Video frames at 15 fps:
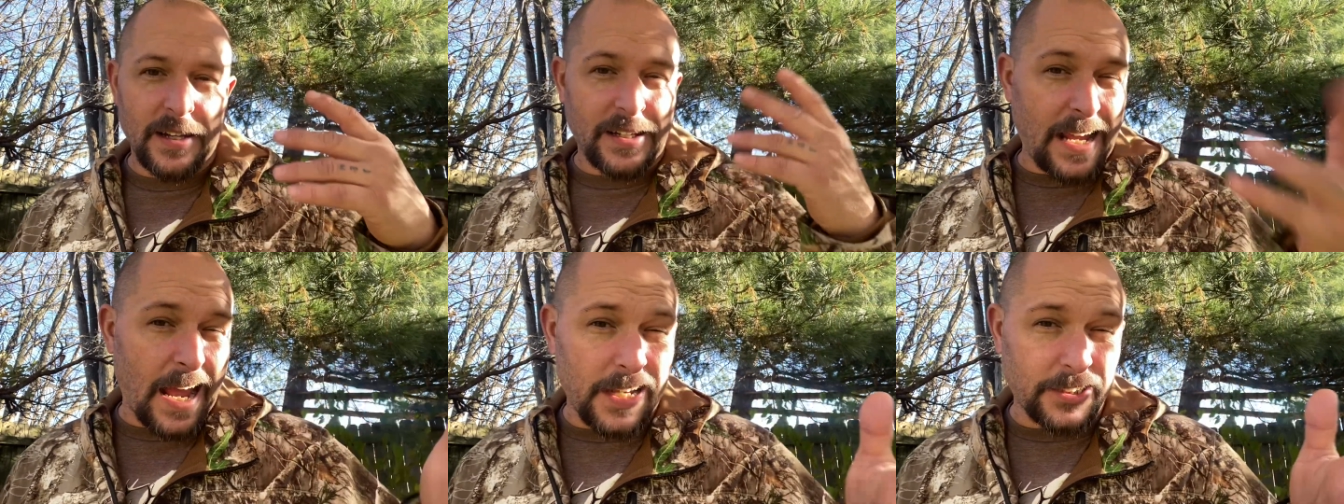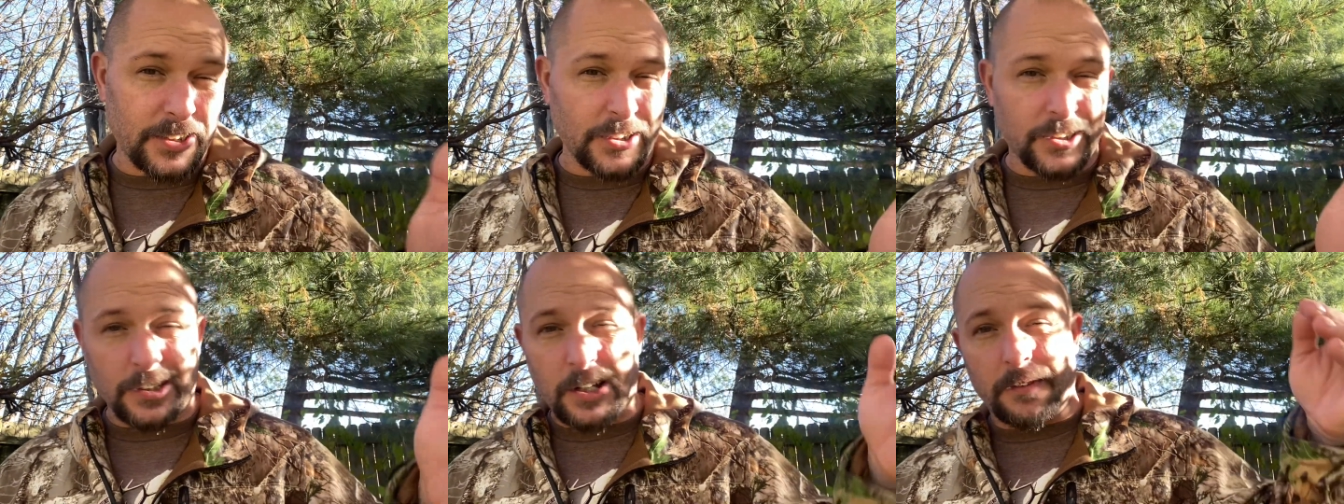
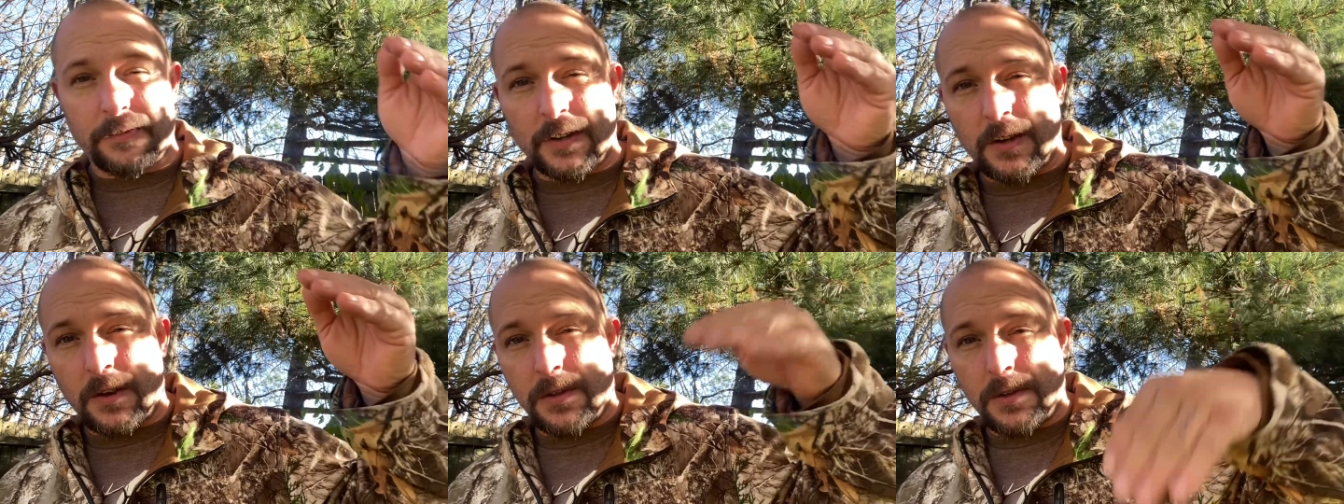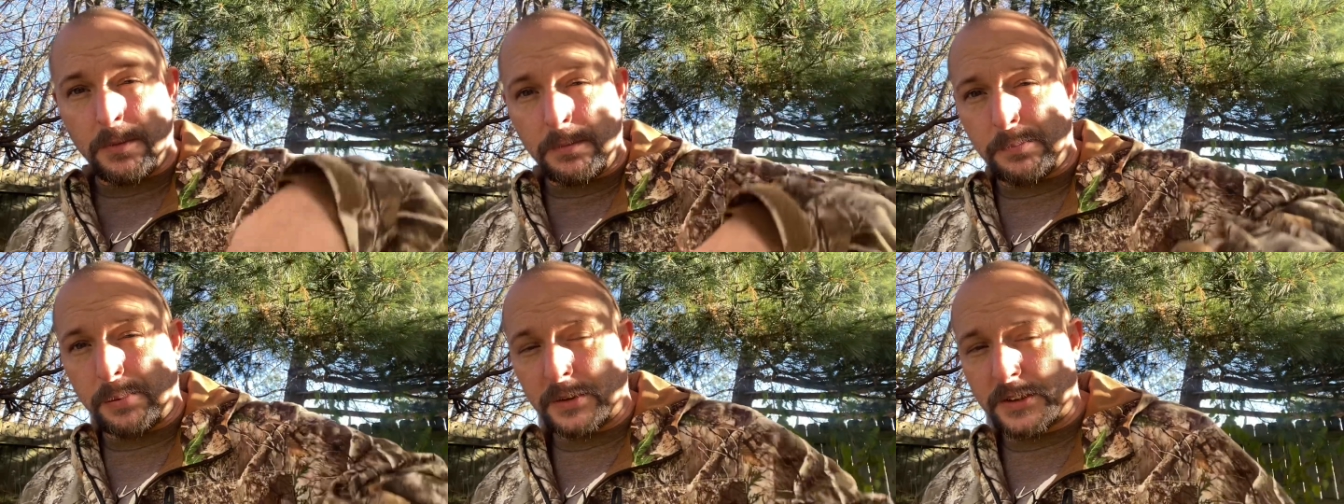caching stuff and
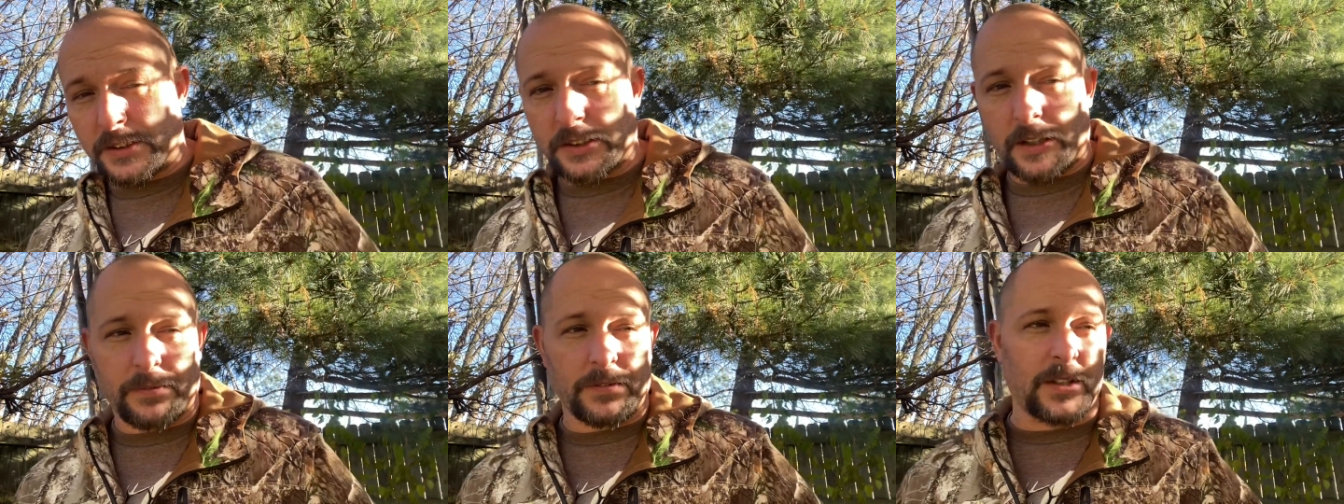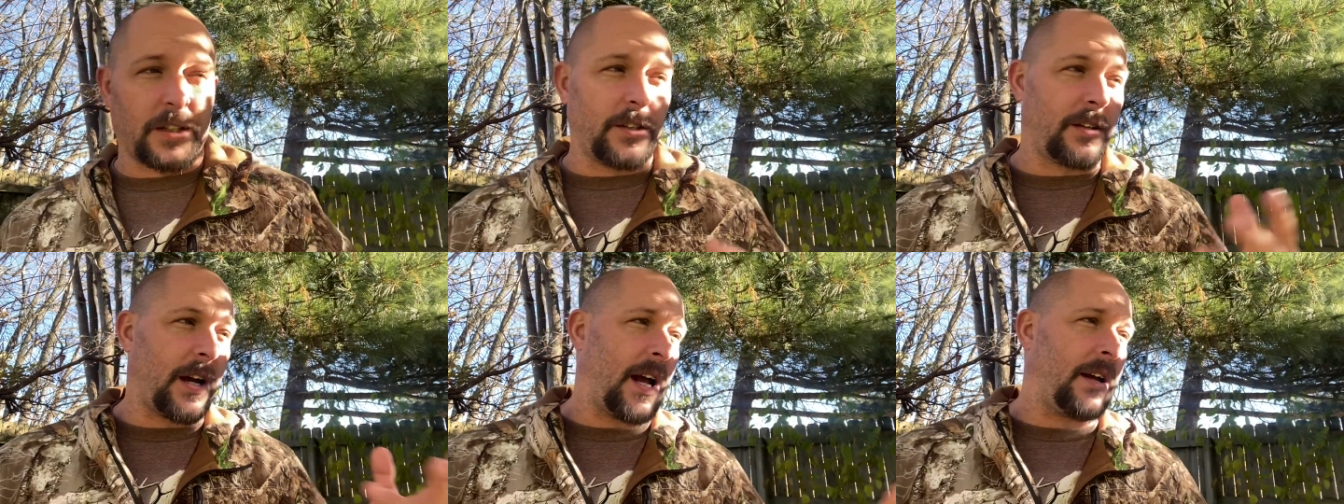putting stuff in the
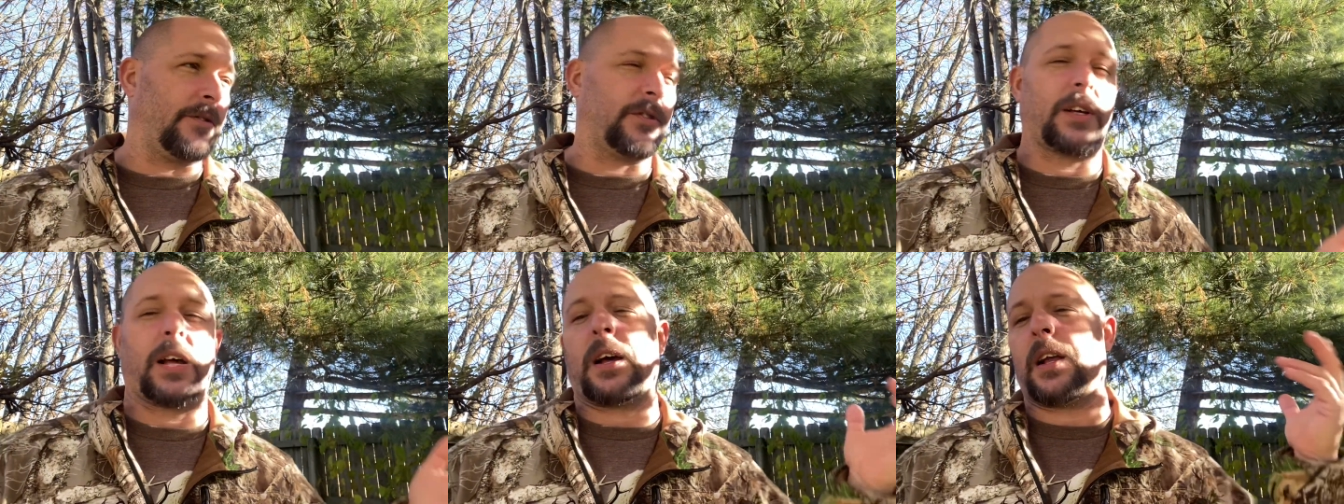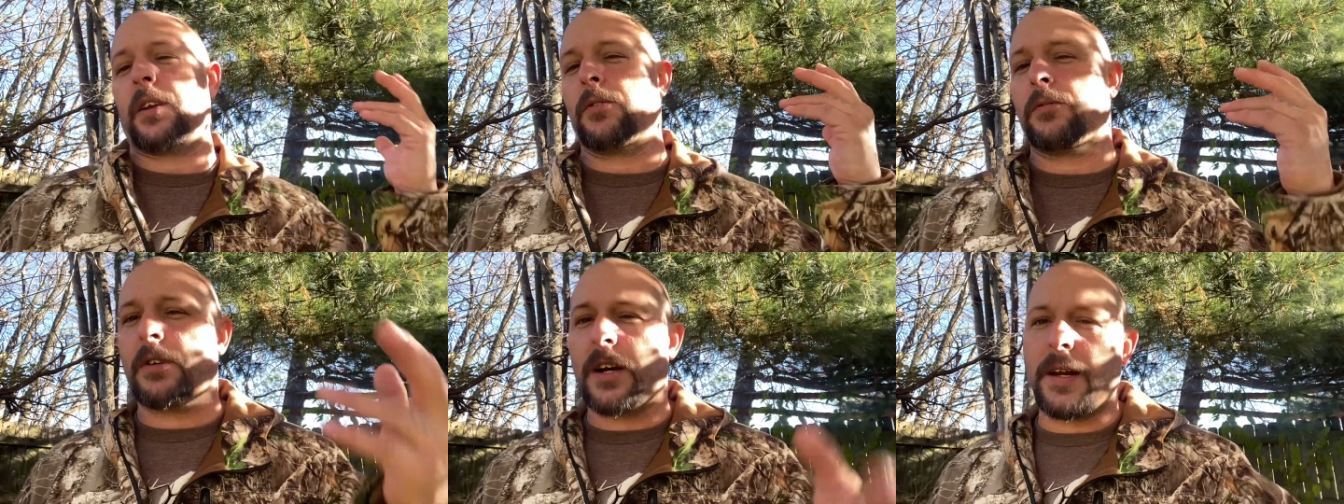ground so I don't have
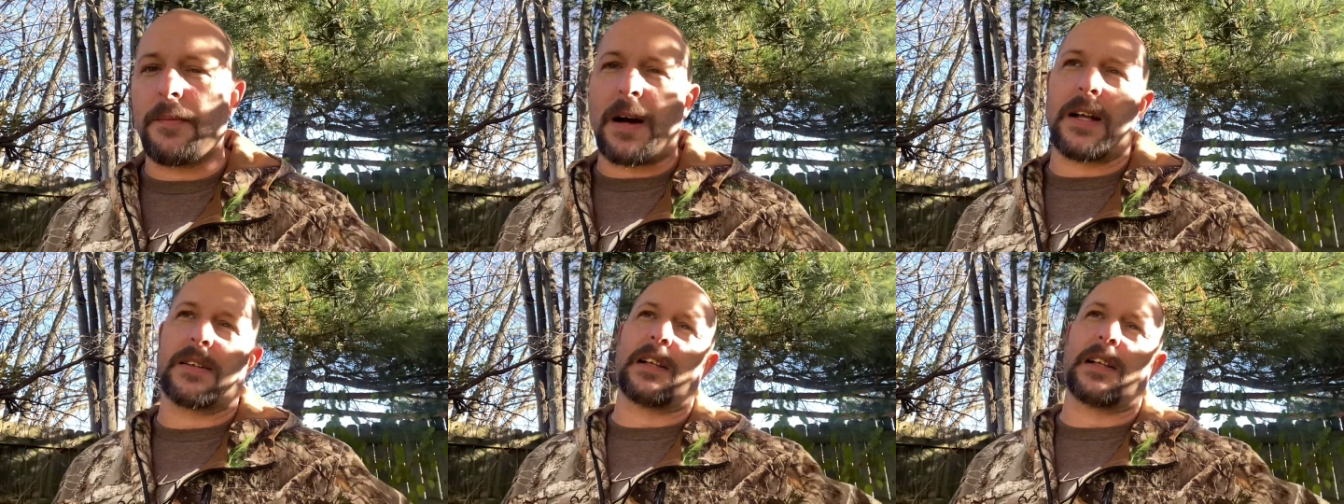to worry about it.